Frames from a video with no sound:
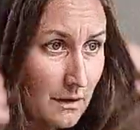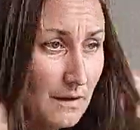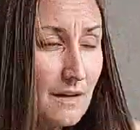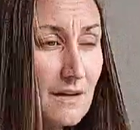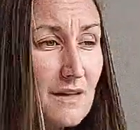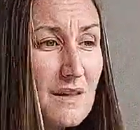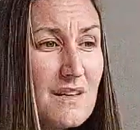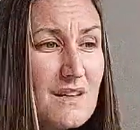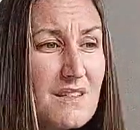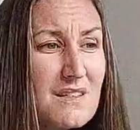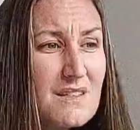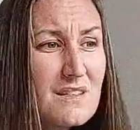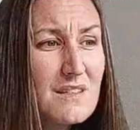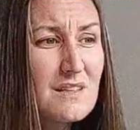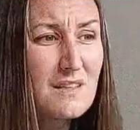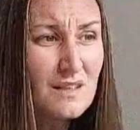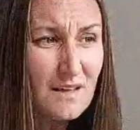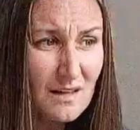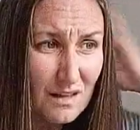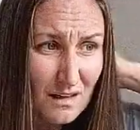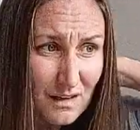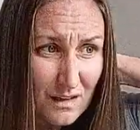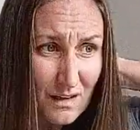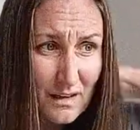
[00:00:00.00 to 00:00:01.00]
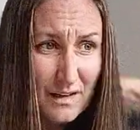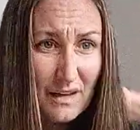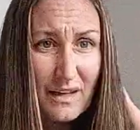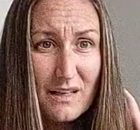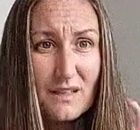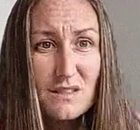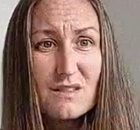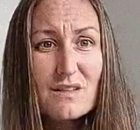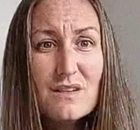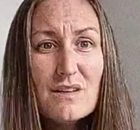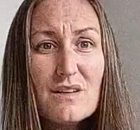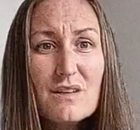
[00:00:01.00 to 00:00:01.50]
like this. All
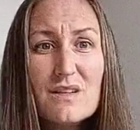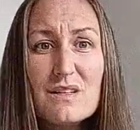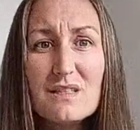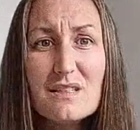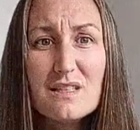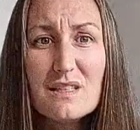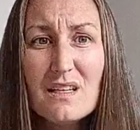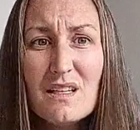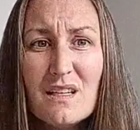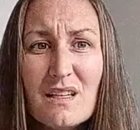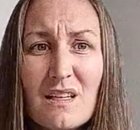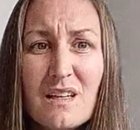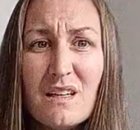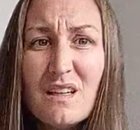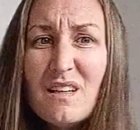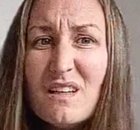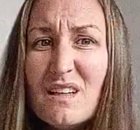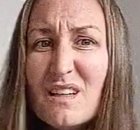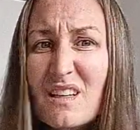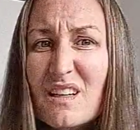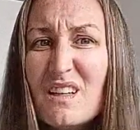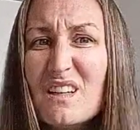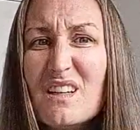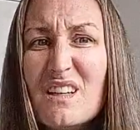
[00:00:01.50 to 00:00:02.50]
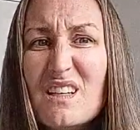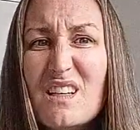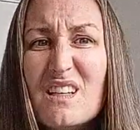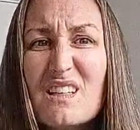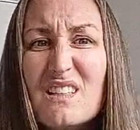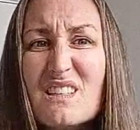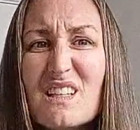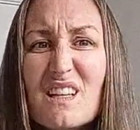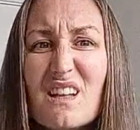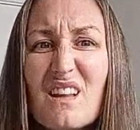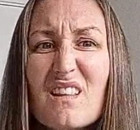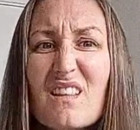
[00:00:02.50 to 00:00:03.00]
right, so now you can see
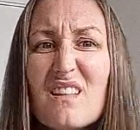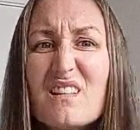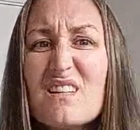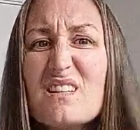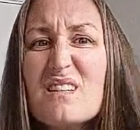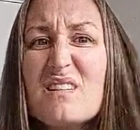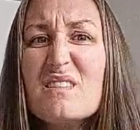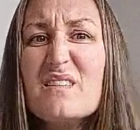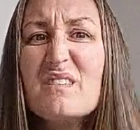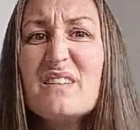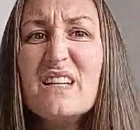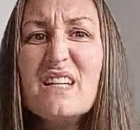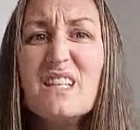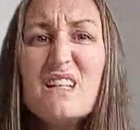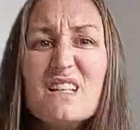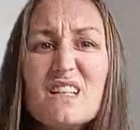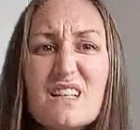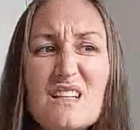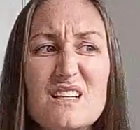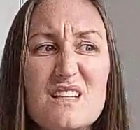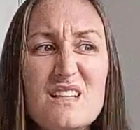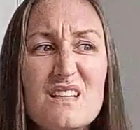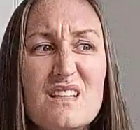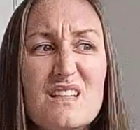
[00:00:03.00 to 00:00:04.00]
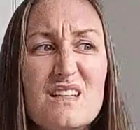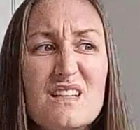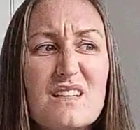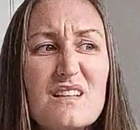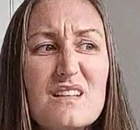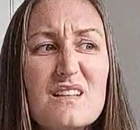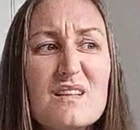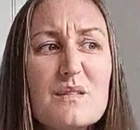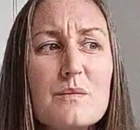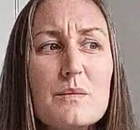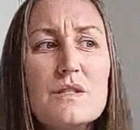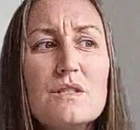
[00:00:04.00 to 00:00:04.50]
it's like a little bit,
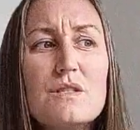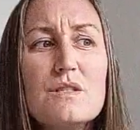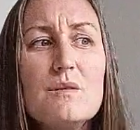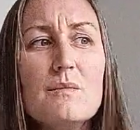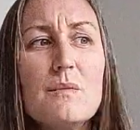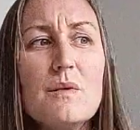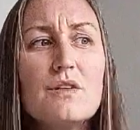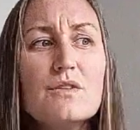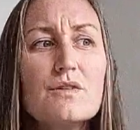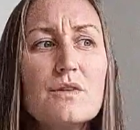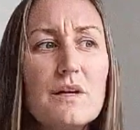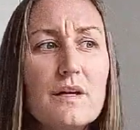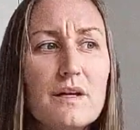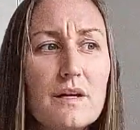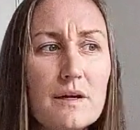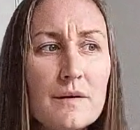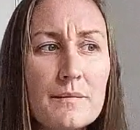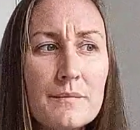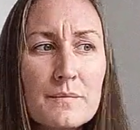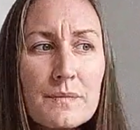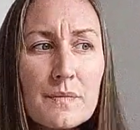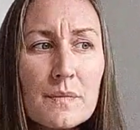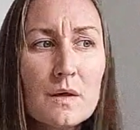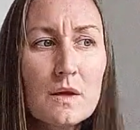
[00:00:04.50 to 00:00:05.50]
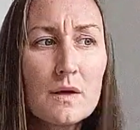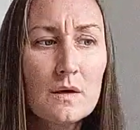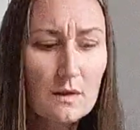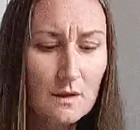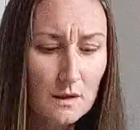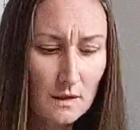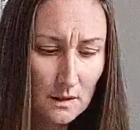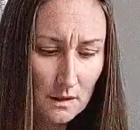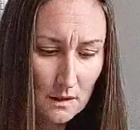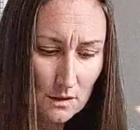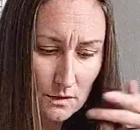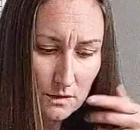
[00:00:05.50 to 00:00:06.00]
a little bit too much right here.
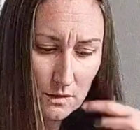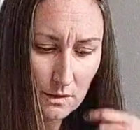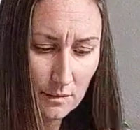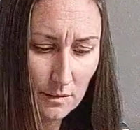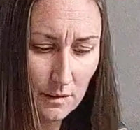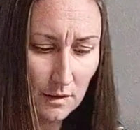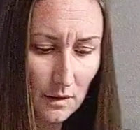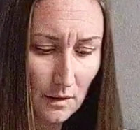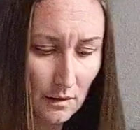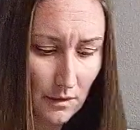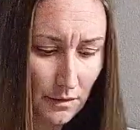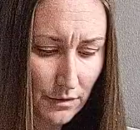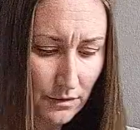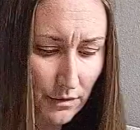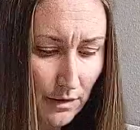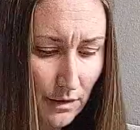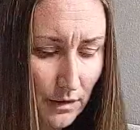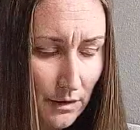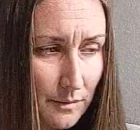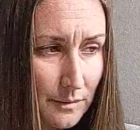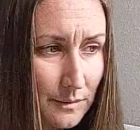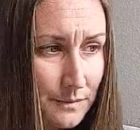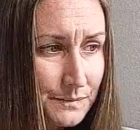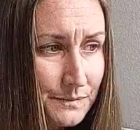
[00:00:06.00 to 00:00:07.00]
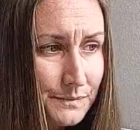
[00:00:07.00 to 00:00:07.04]
So I'm gonna go through